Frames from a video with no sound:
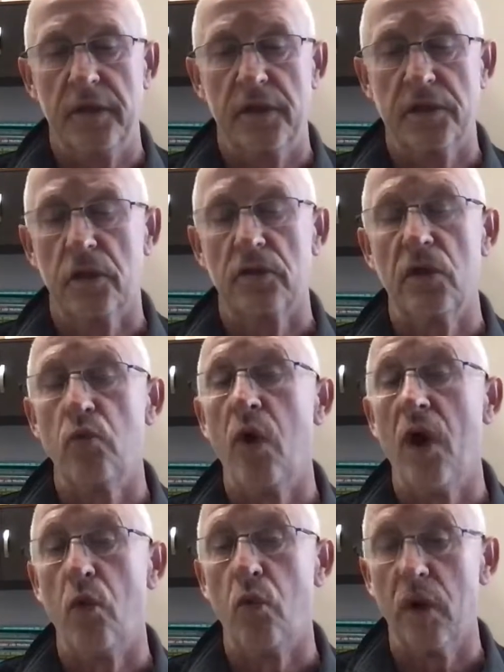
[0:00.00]
certainly
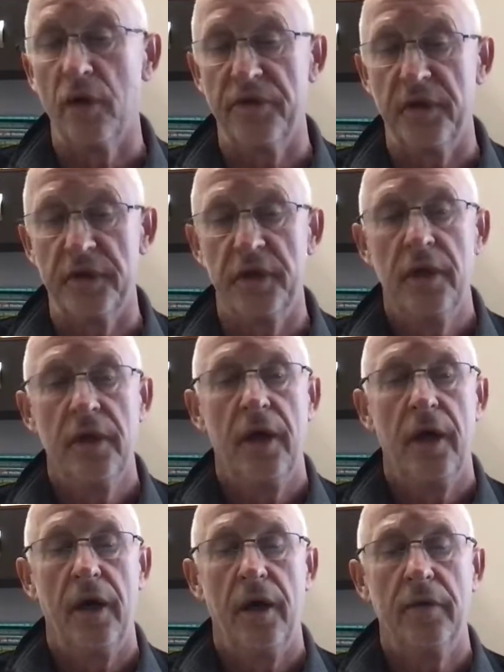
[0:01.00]
well worth it,
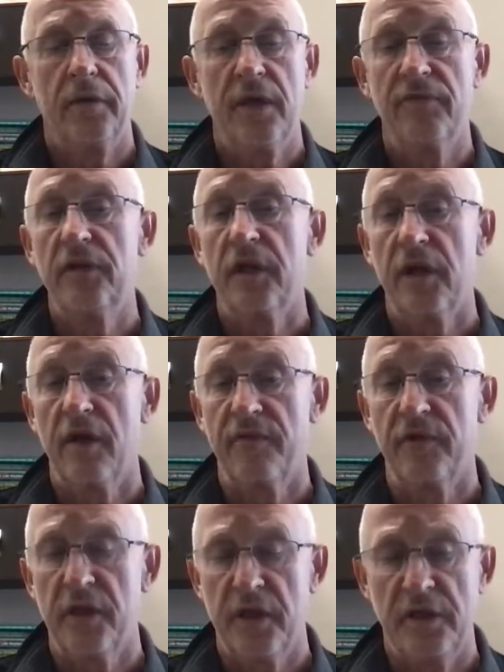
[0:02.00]
given the
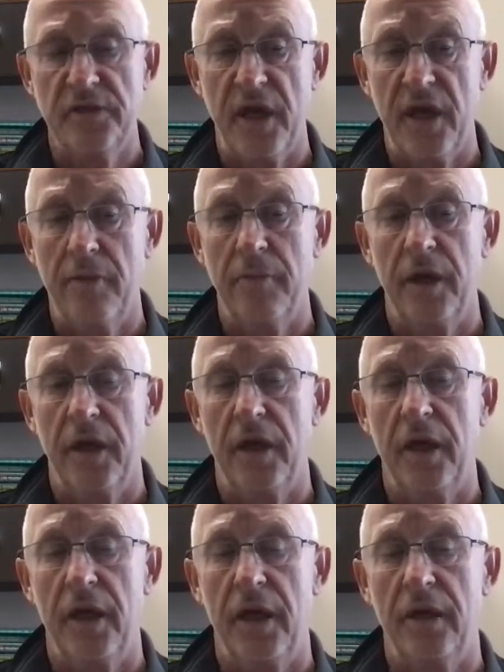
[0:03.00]
comfort of the exam
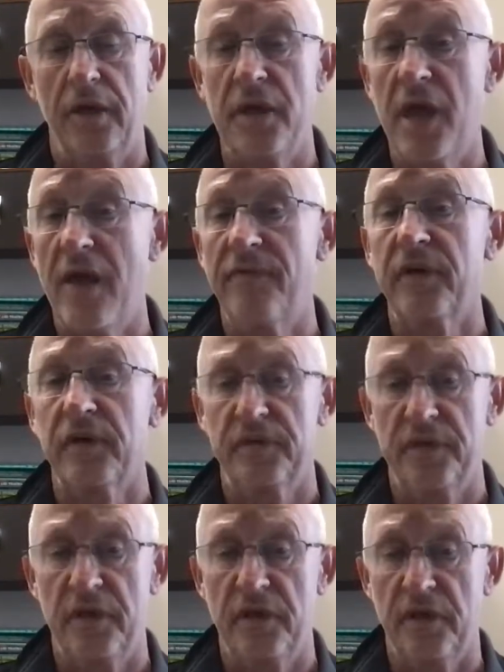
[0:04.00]
and the
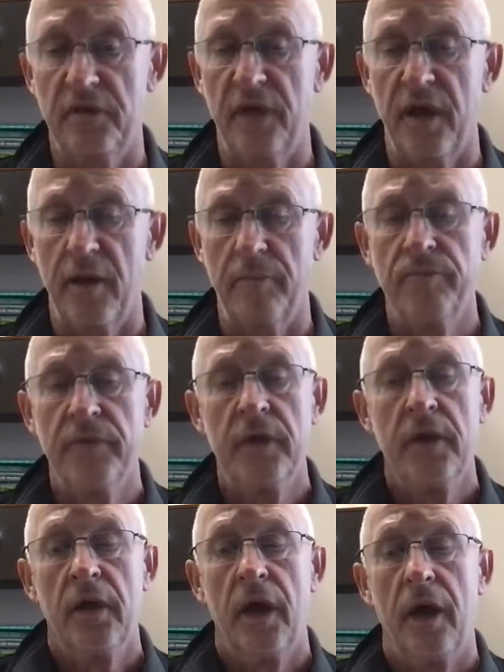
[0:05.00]
efficacy of the exam.
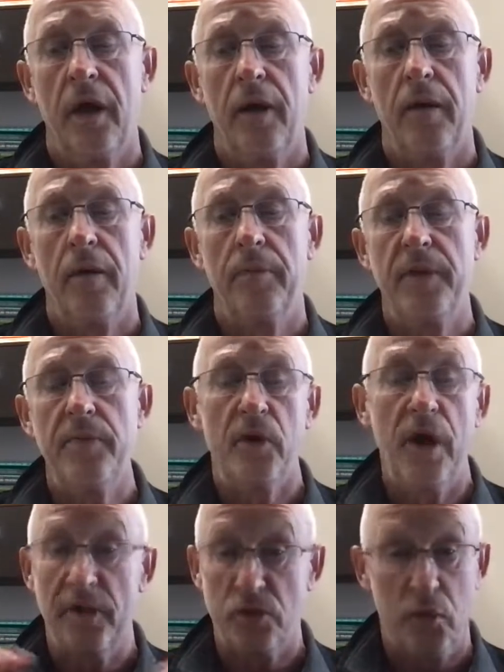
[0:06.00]
People
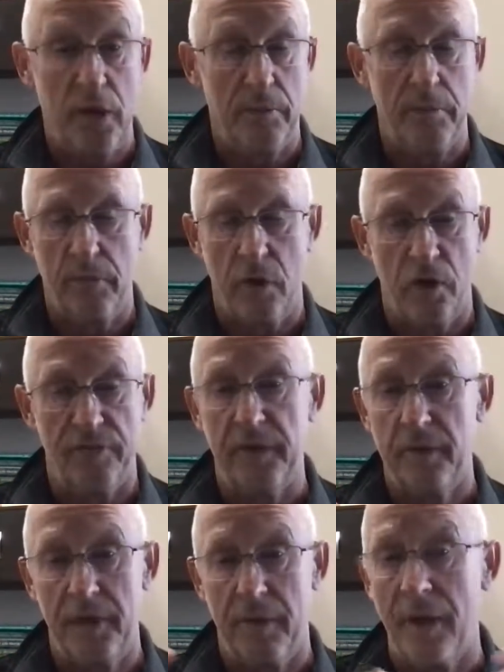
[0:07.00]
ask quite
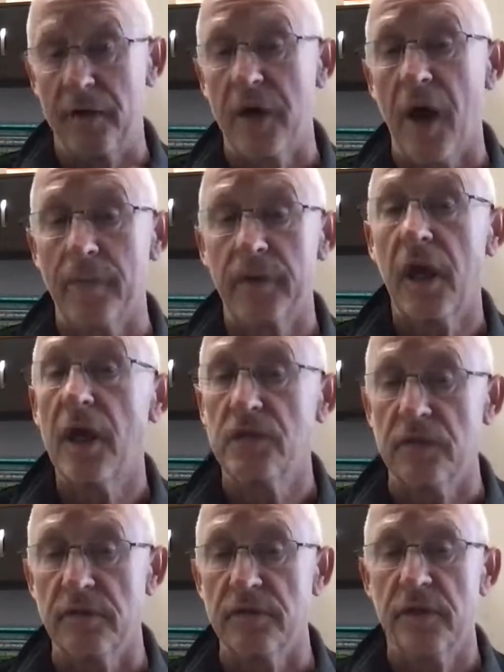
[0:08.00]
often about
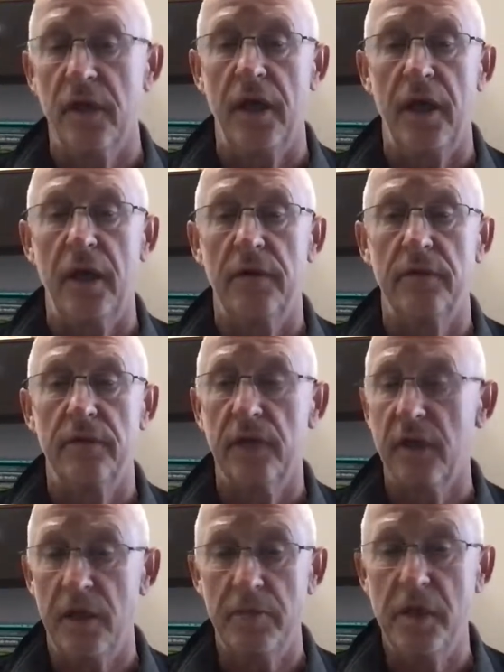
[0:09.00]
complications, and there
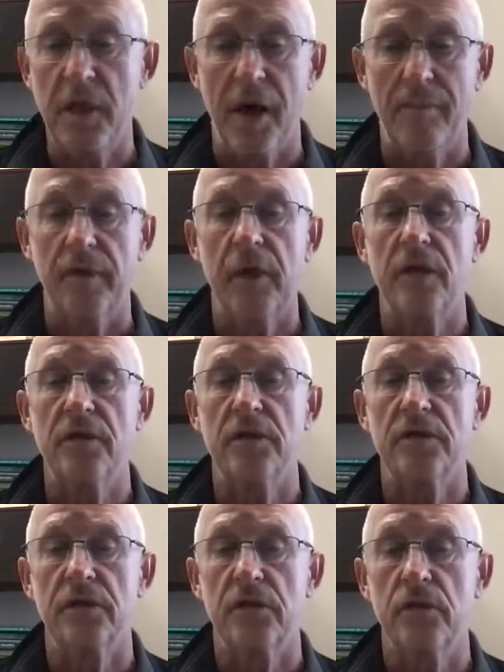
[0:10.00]
can be
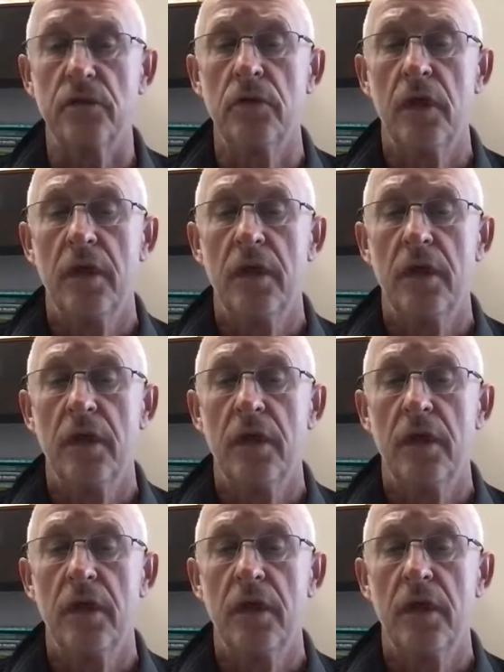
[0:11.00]
complications to